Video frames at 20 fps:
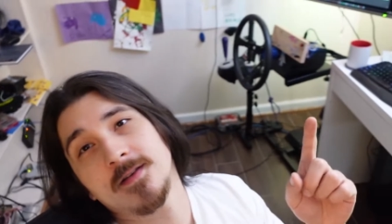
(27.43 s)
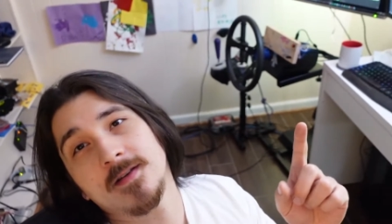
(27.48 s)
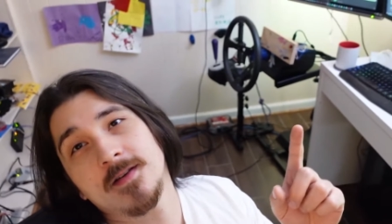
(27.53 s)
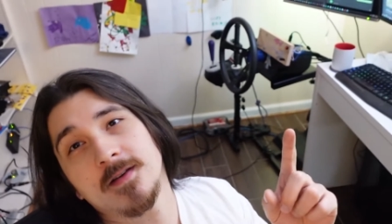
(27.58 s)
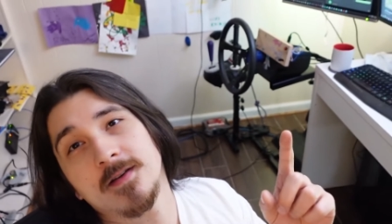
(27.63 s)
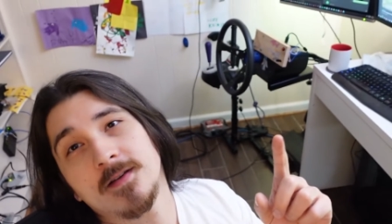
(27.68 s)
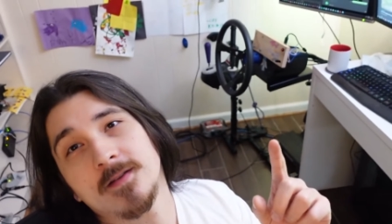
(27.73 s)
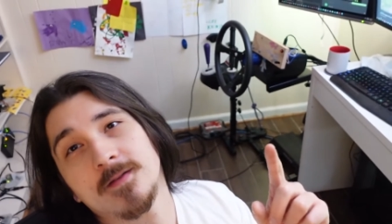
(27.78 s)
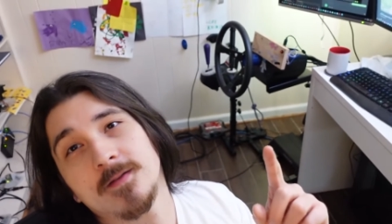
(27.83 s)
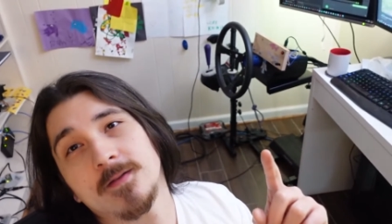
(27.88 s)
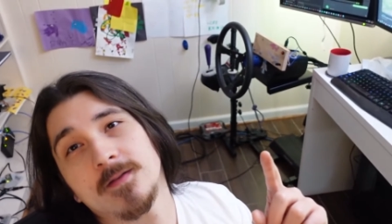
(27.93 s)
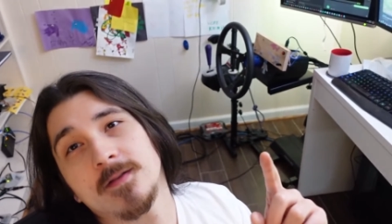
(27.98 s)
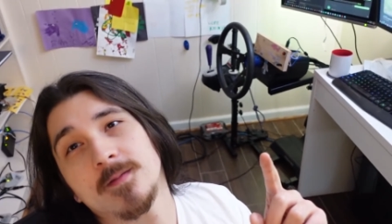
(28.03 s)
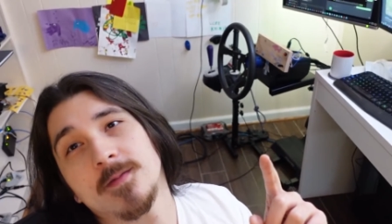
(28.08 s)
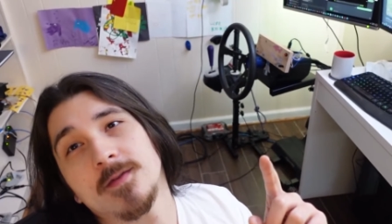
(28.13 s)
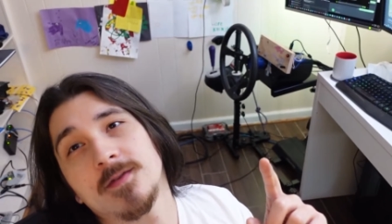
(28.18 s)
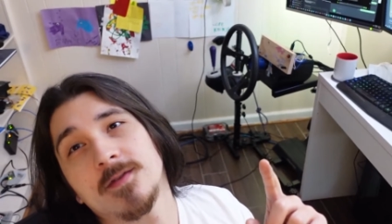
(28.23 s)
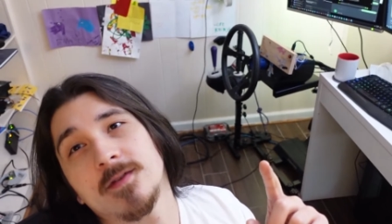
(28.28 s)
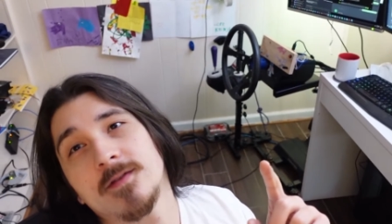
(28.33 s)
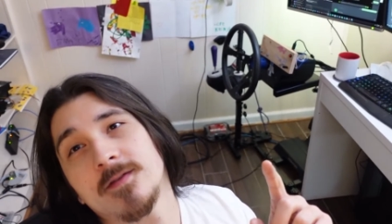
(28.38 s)
Uh, sold the
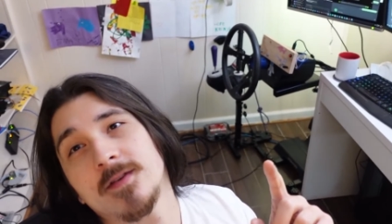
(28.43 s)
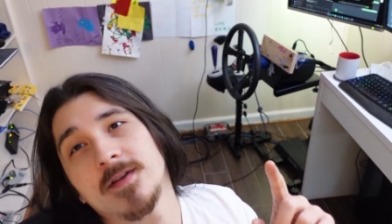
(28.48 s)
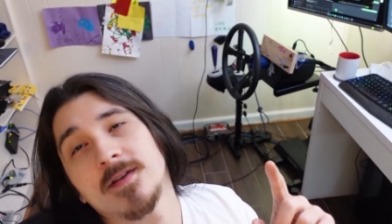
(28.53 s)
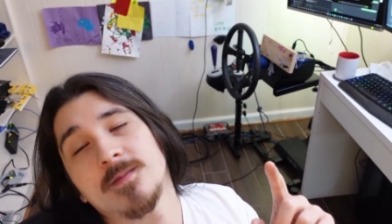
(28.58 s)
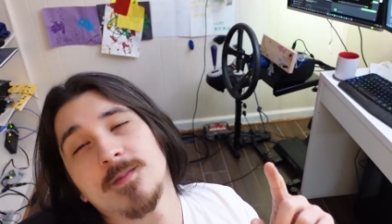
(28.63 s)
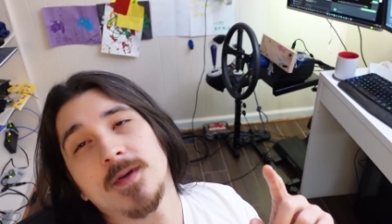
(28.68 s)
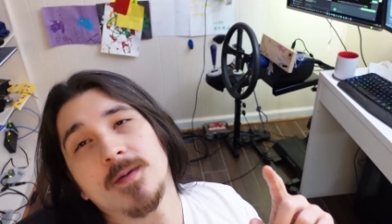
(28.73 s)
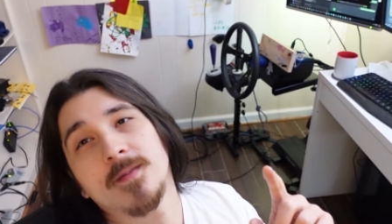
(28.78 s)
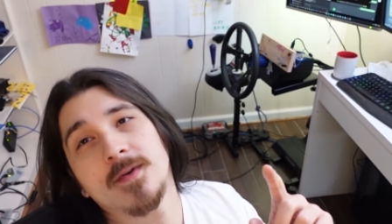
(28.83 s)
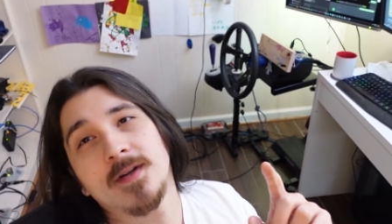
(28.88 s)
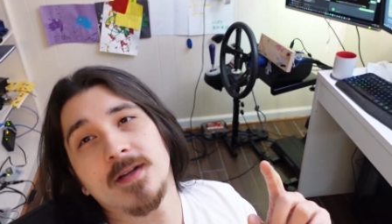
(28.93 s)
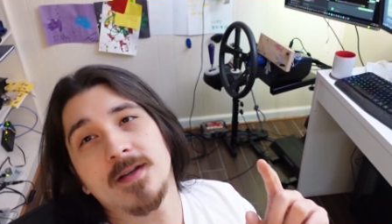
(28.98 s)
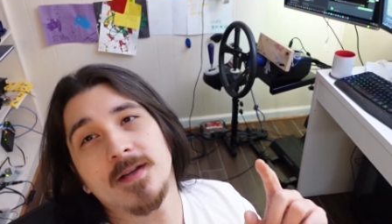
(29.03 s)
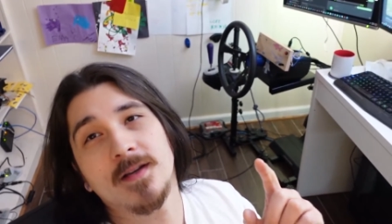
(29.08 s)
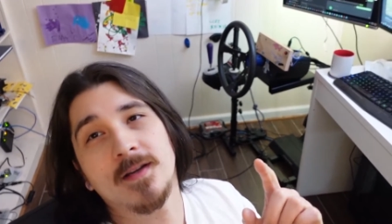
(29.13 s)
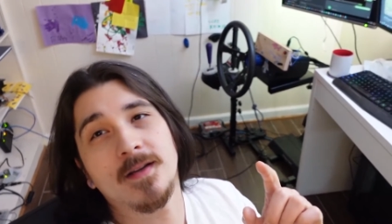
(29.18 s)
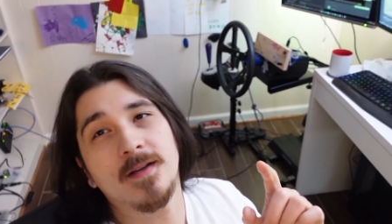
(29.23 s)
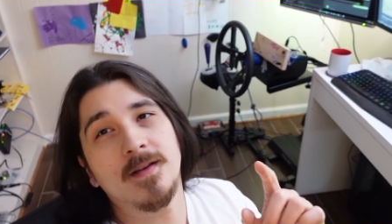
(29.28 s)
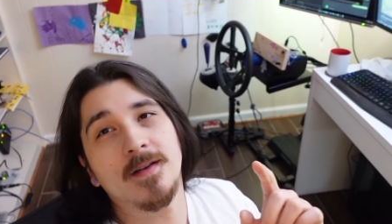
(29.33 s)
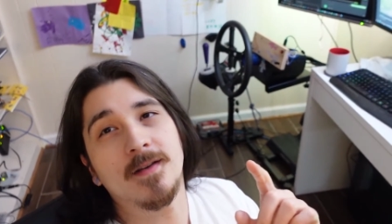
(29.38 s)
motion rig to my buddy
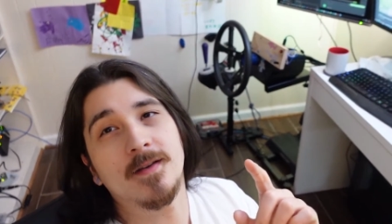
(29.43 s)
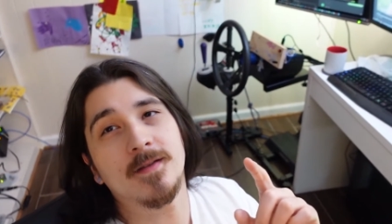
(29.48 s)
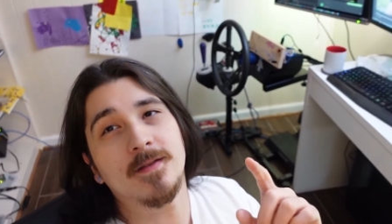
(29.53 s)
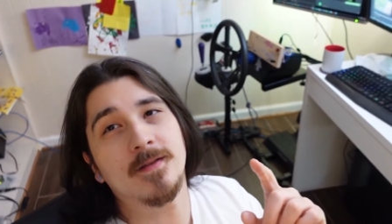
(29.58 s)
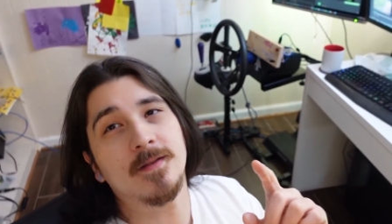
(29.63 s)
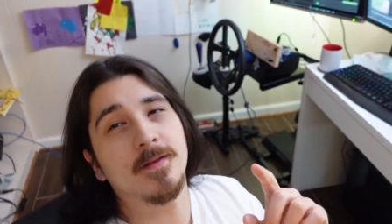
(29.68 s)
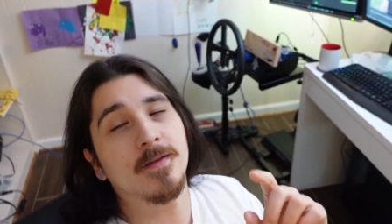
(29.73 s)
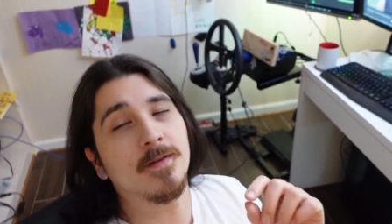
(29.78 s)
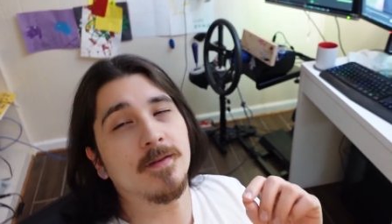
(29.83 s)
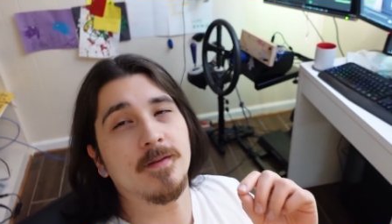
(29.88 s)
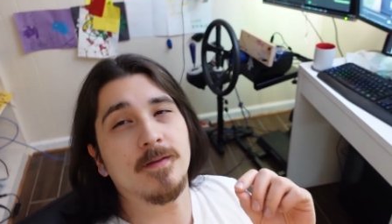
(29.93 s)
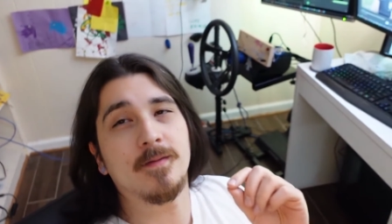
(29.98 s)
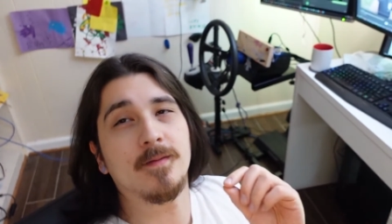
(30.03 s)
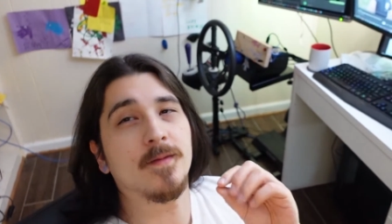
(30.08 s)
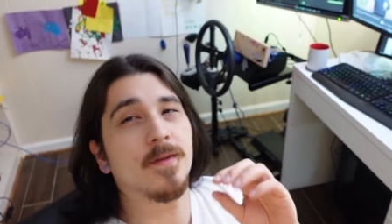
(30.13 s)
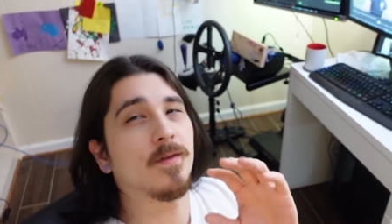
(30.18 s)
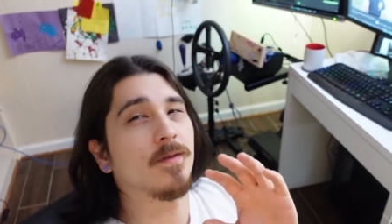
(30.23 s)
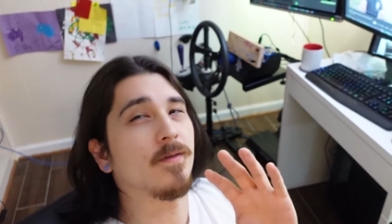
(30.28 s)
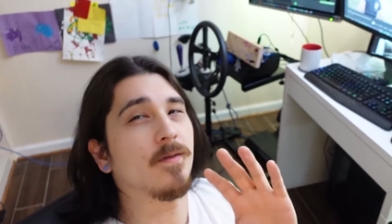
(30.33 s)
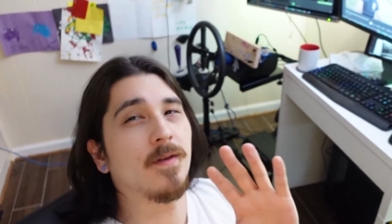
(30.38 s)
Kenny because there's
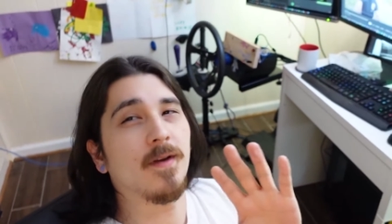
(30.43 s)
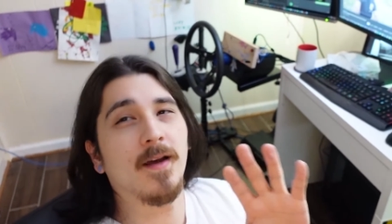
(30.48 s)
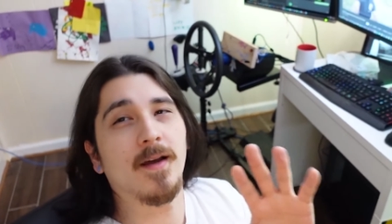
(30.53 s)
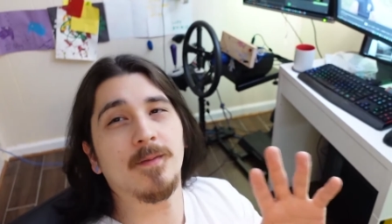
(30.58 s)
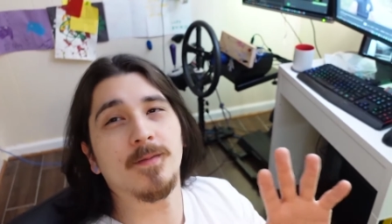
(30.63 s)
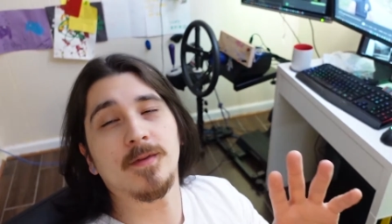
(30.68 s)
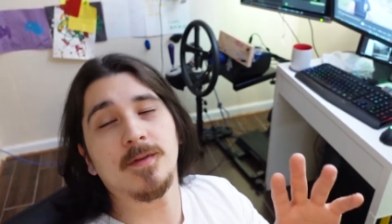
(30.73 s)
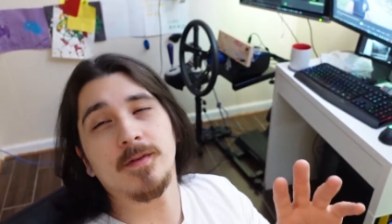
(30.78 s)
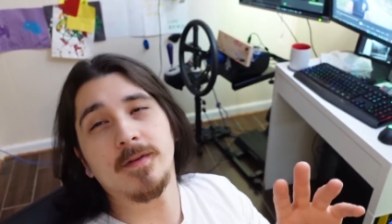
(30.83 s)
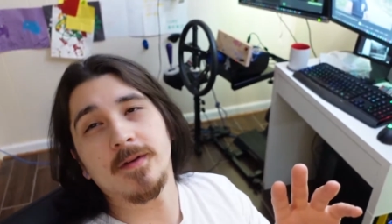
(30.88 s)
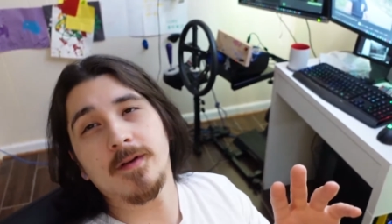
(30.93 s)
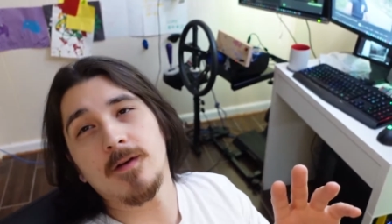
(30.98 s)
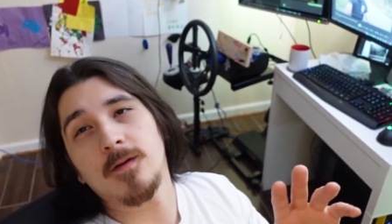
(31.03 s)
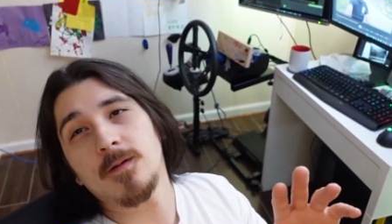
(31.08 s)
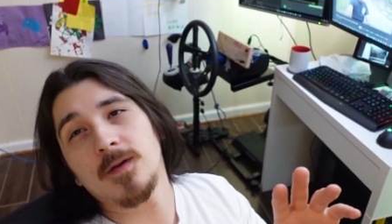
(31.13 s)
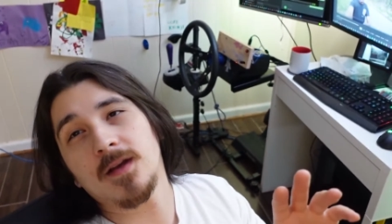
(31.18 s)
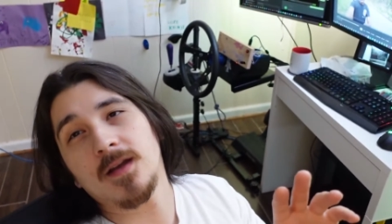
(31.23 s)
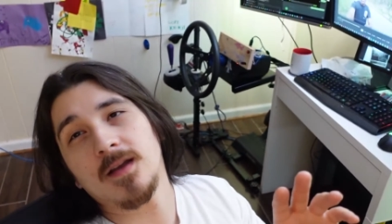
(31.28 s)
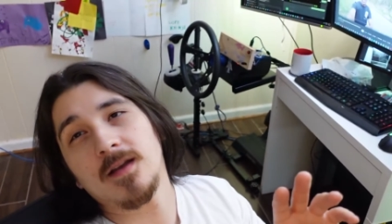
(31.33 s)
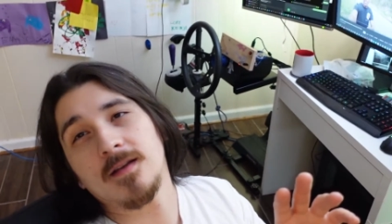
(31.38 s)
just absolutely no
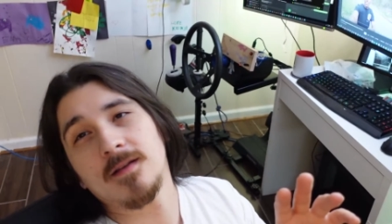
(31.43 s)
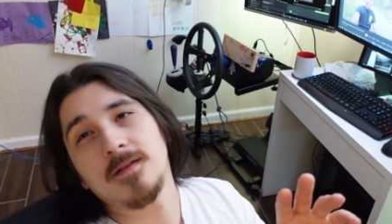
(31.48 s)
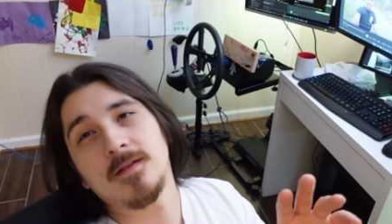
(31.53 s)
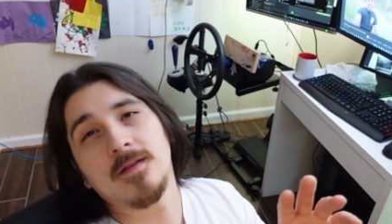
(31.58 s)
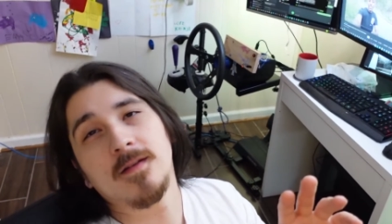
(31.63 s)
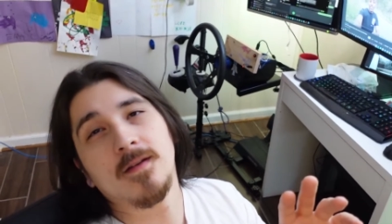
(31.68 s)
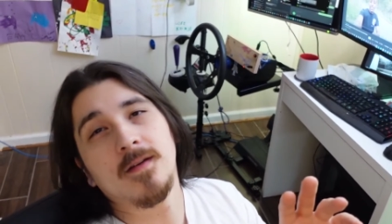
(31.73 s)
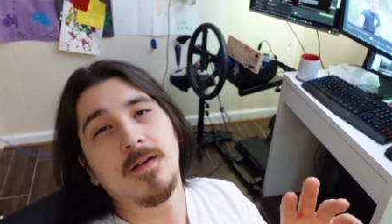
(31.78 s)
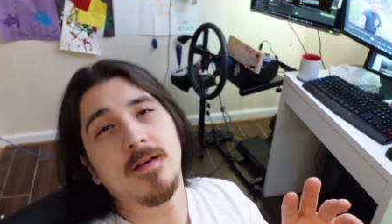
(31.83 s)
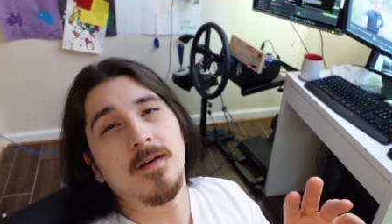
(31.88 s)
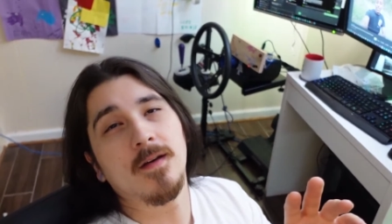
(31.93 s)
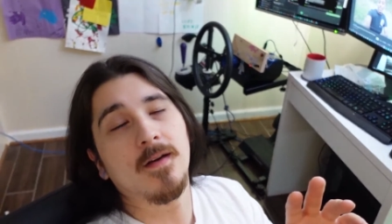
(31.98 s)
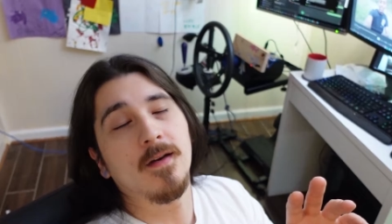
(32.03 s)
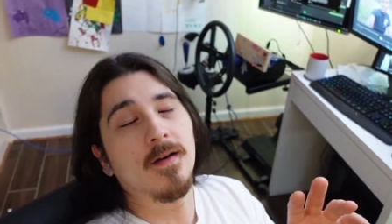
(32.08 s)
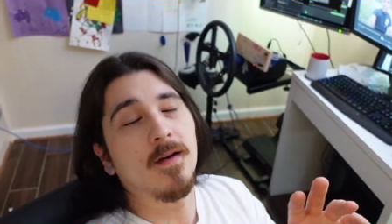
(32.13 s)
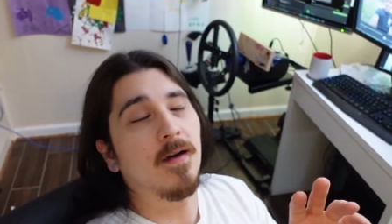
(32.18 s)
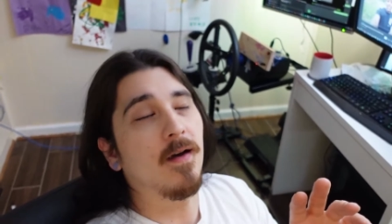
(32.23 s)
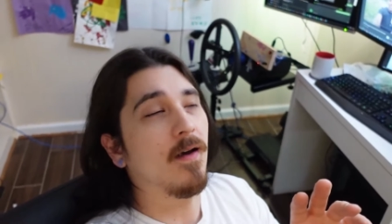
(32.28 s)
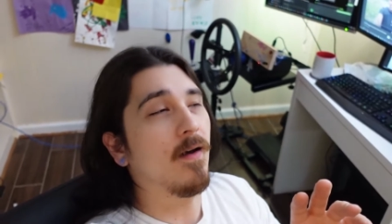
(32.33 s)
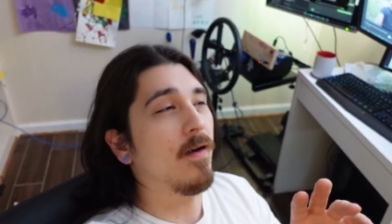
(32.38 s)
way
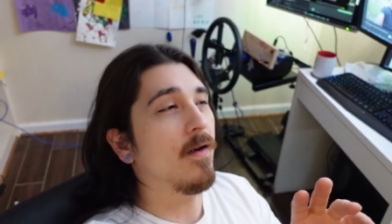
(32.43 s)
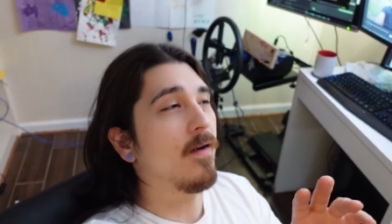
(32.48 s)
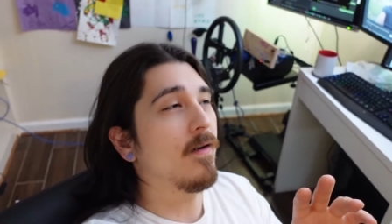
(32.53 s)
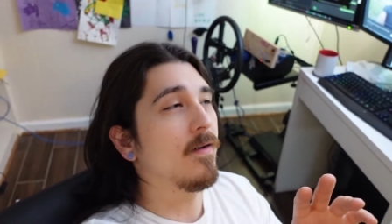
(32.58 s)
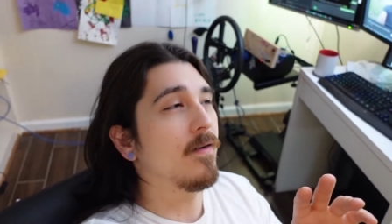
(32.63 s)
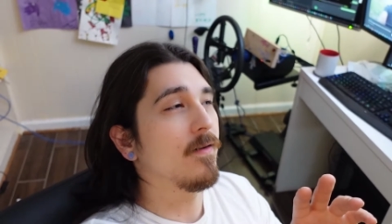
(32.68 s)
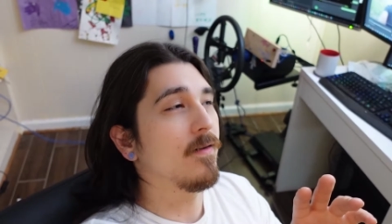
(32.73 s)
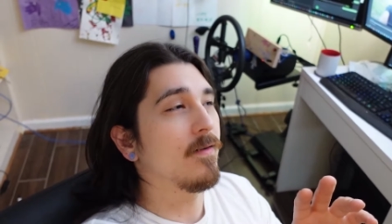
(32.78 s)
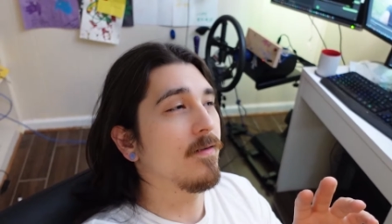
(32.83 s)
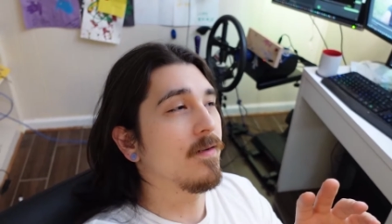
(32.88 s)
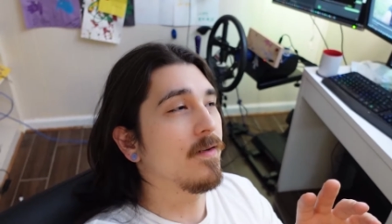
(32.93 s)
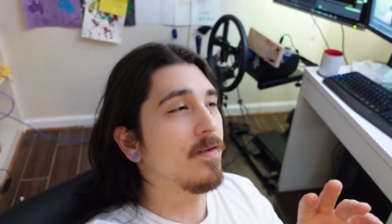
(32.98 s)
uh,